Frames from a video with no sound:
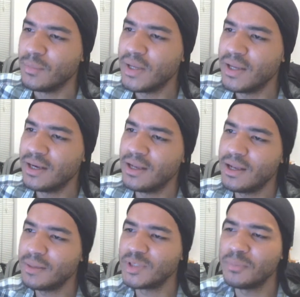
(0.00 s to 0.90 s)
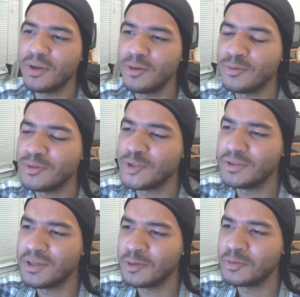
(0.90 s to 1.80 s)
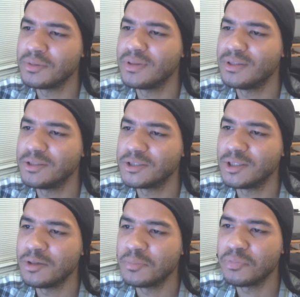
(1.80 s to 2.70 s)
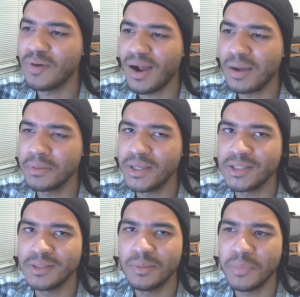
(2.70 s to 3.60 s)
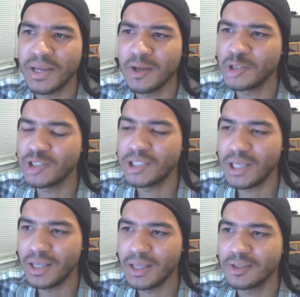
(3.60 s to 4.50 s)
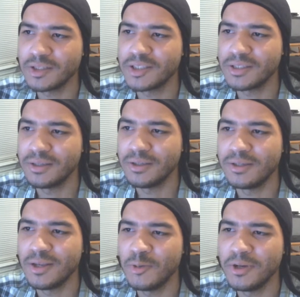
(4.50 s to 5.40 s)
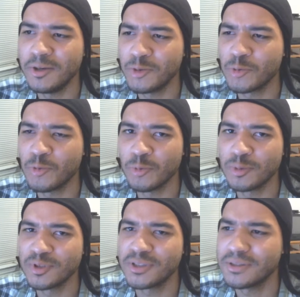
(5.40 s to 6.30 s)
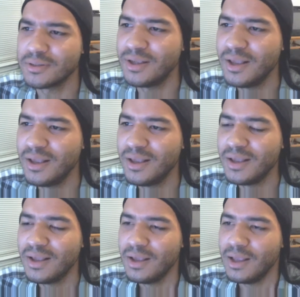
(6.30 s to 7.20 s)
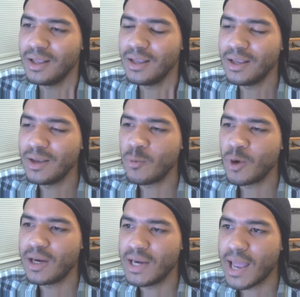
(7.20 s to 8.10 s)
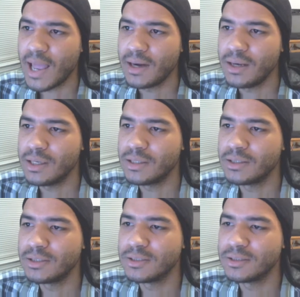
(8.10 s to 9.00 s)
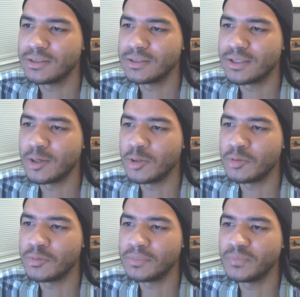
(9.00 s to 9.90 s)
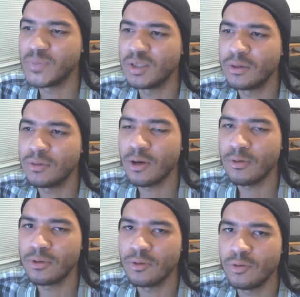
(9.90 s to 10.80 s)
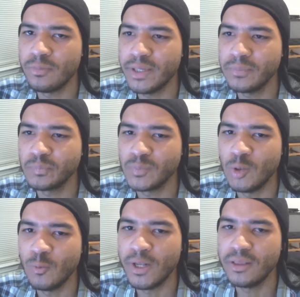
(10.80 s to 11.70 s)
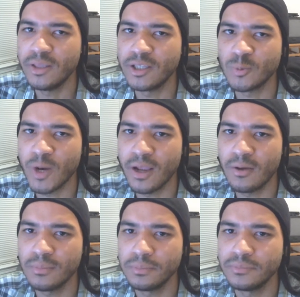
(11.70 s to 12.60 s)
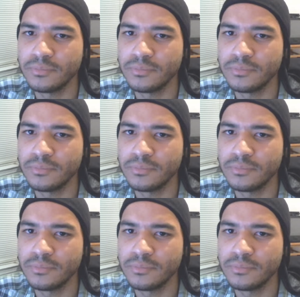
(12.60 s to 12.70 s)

But I suppose, you know, this song probably isn't about sex, you know, intercourse and whatnot. So, you know, Koda Kumi, you win this round.